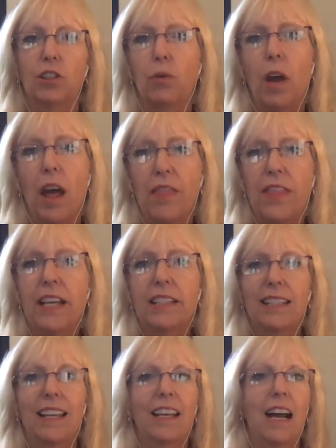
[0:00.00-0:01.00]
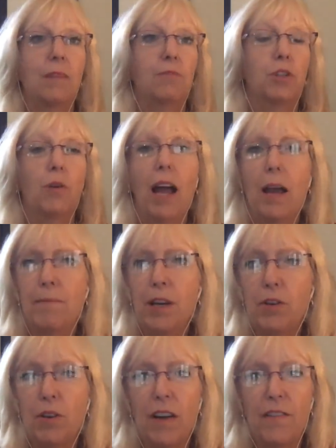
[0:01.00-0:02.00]
So things like I'm so happy
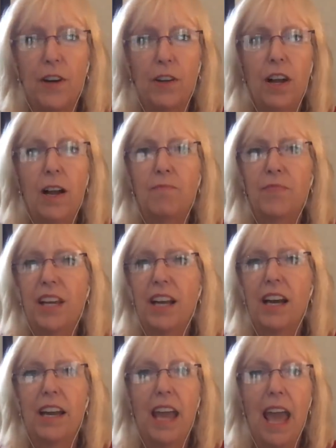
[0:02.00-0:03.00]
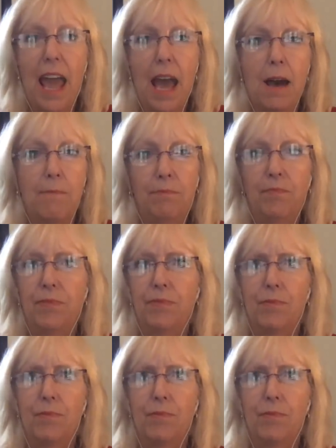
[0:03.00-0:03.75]
and grateful that I am